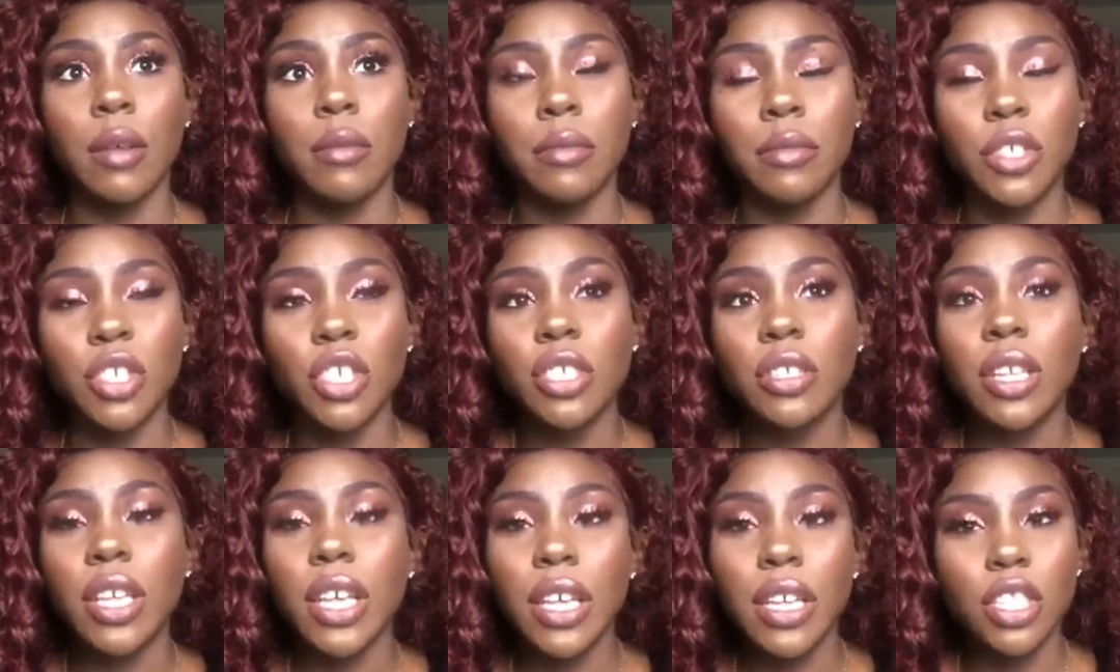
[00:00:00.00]
just
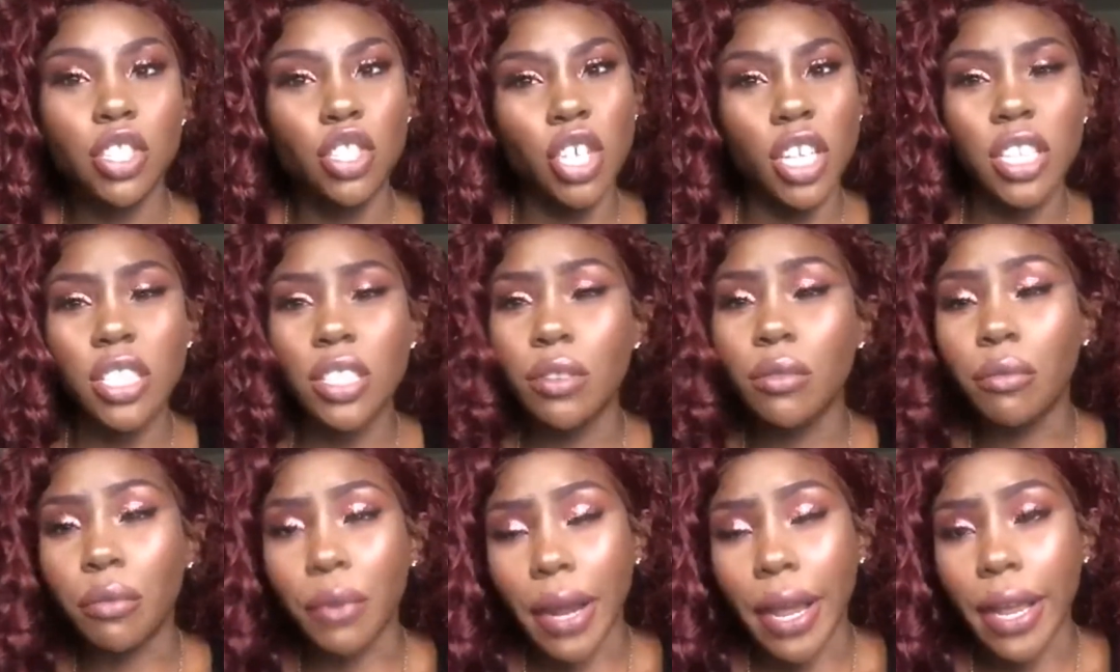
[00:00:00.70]
like shades
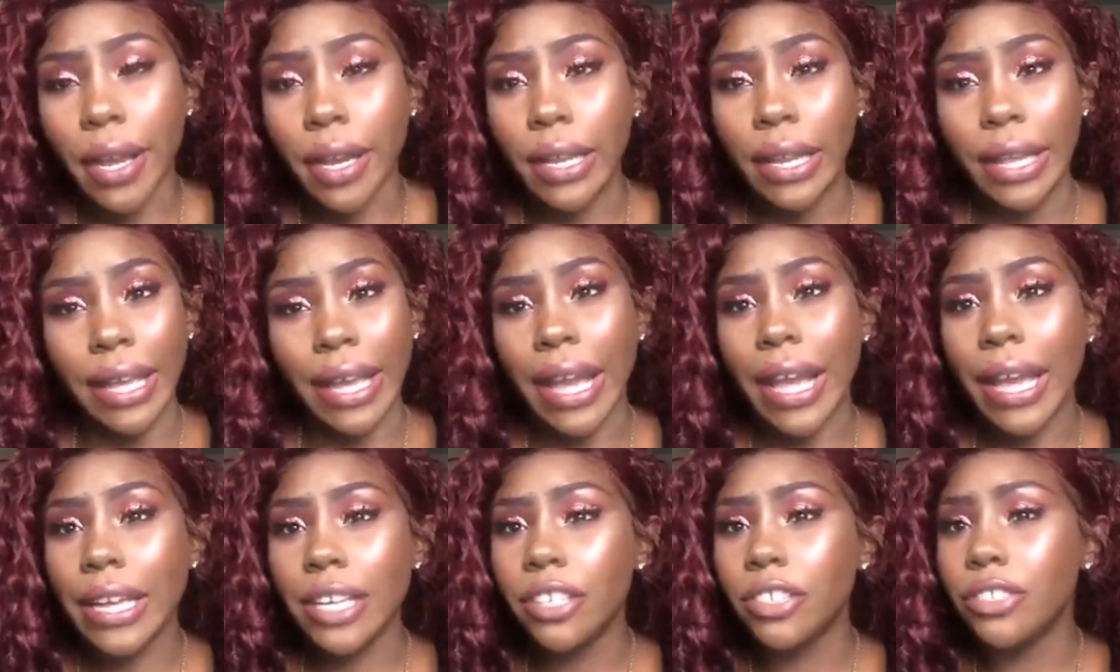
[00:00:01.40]
of red, like
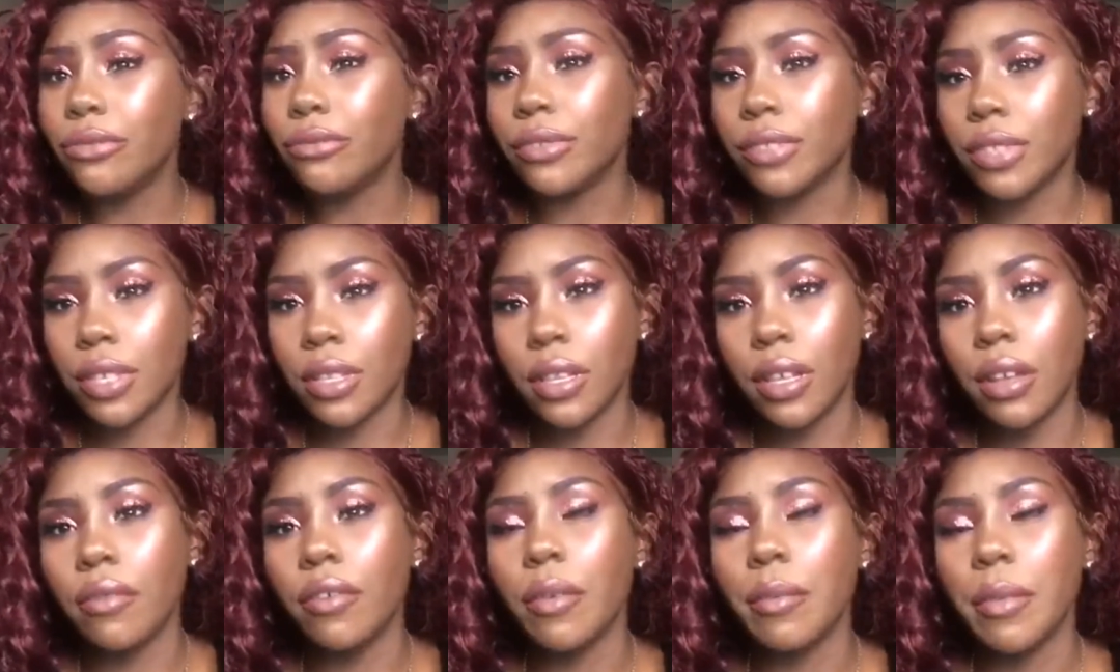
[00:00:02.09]
I just really
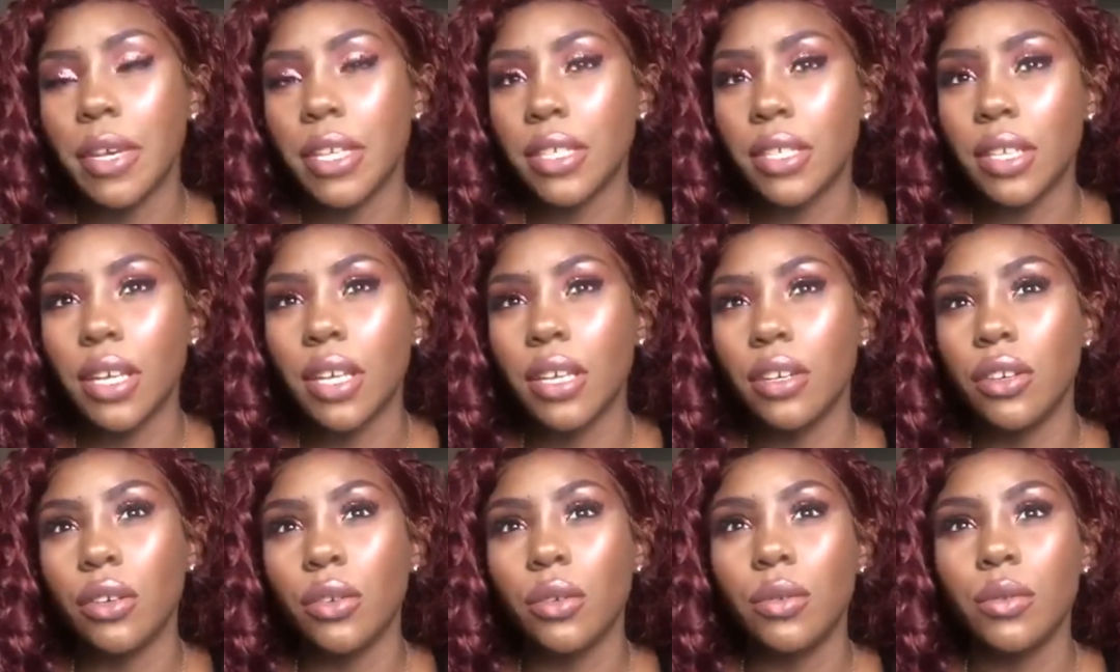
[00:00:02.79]
love on my skin
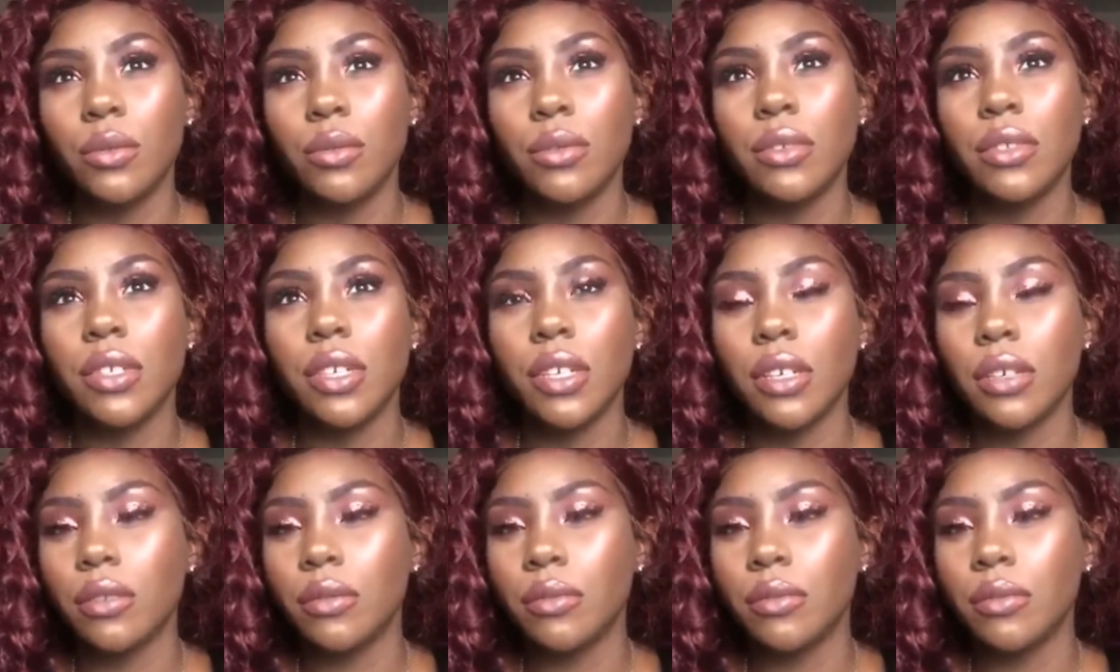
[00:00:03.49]
tone. So